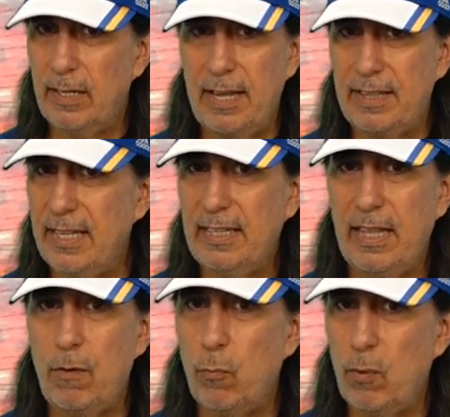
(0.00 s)
I think
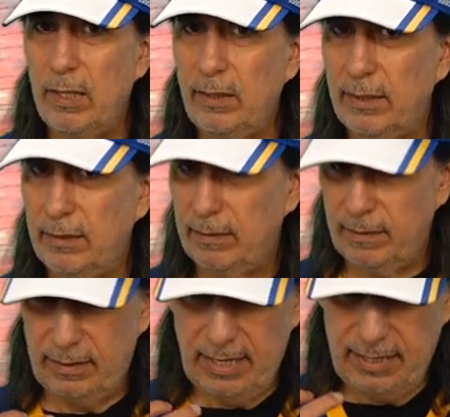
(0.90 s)
they willed,
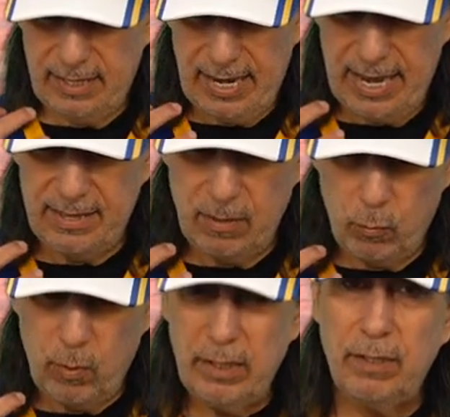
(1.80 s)
they, they had the
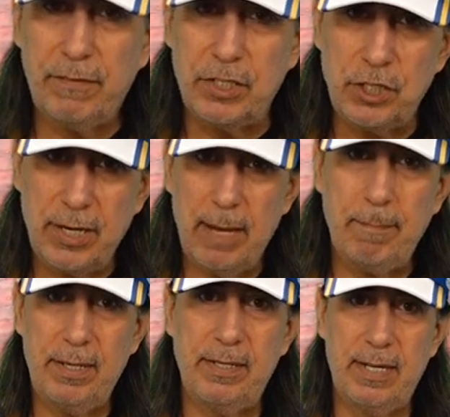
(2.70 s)
will of a
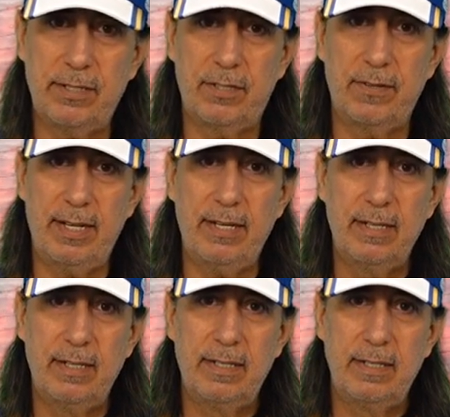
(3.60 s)
champion yesterday
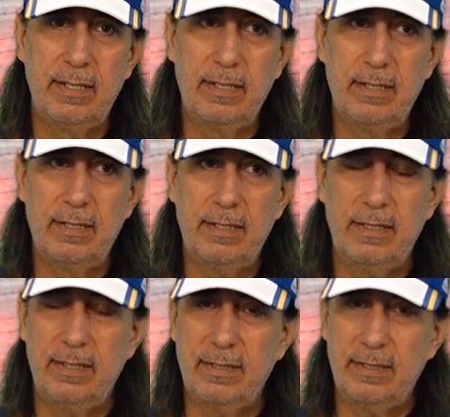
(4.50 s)

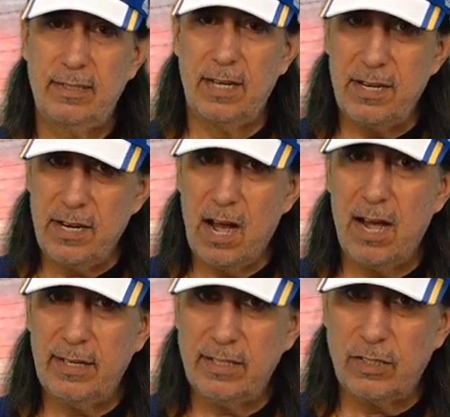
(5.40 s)
to
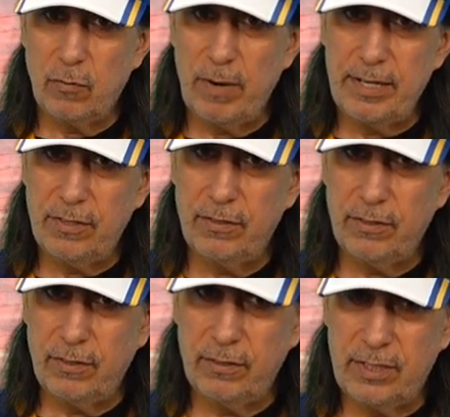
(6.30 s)
not surrender
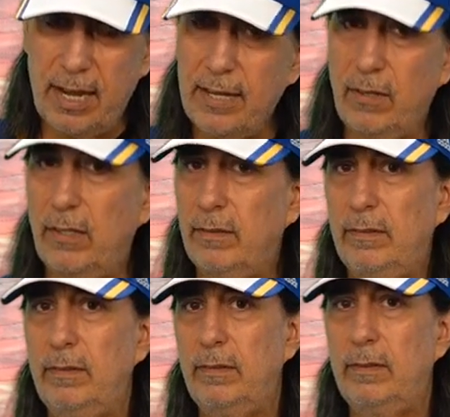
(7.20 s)
their
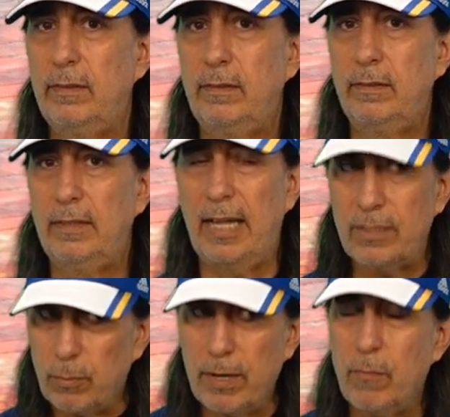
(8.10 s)
title.
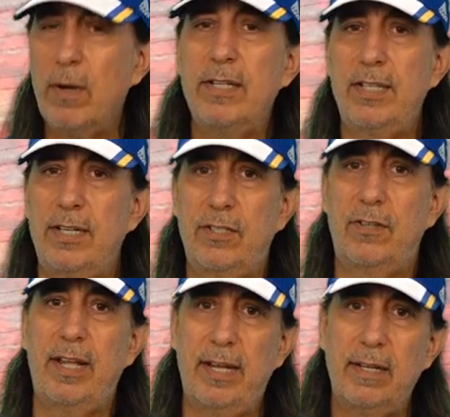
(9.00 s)
That's what it was
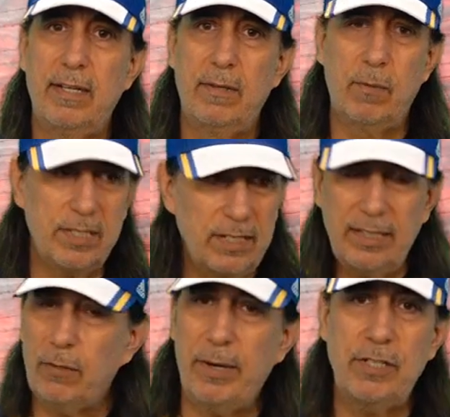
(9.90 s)
yesterday. It wasn't
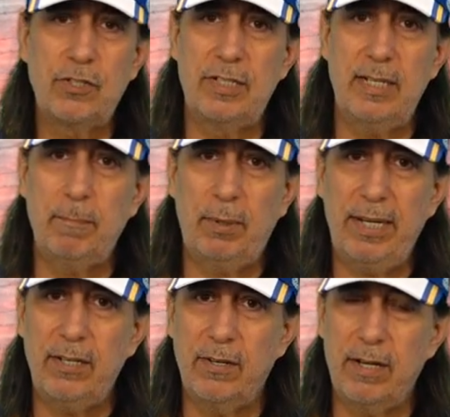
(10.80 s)
like the Rangers didn't
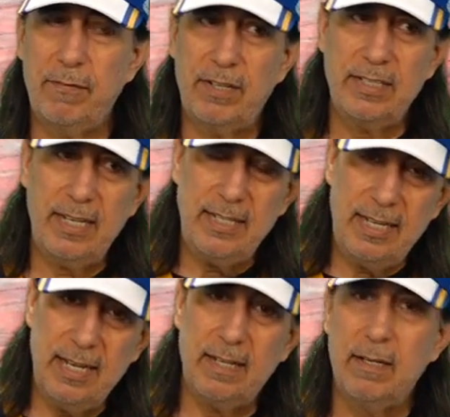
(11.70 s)
play good enough, because they
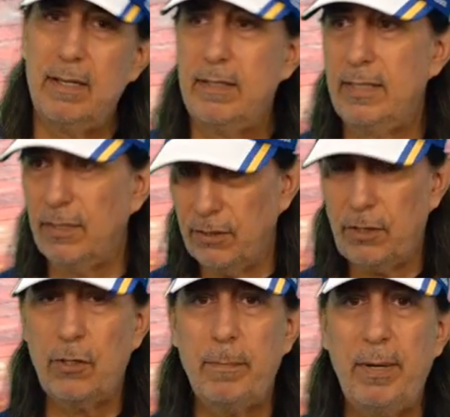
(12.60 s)
did till the
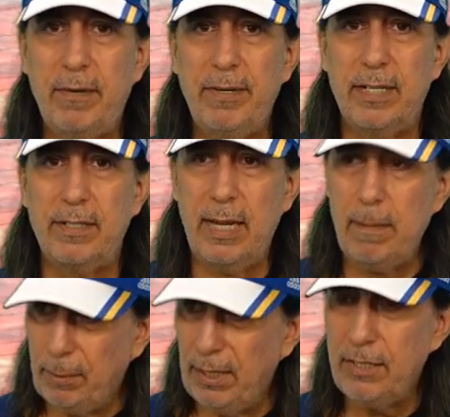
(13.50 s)
third period.
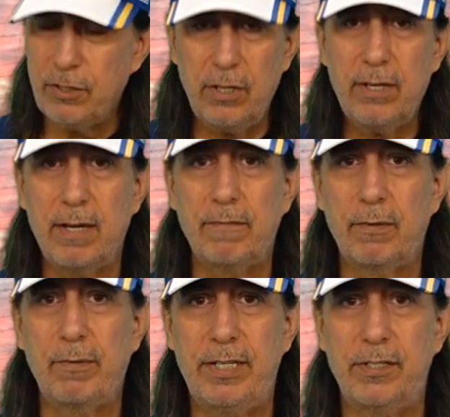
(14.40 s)
They played good enough,
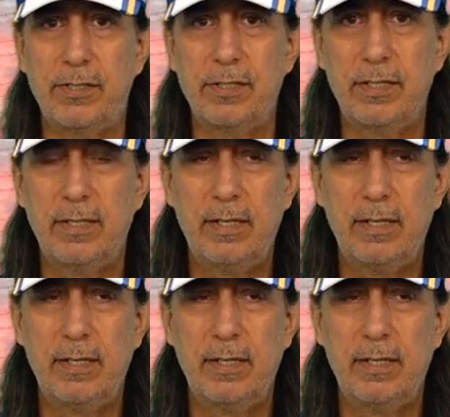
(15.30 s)
the Rangers.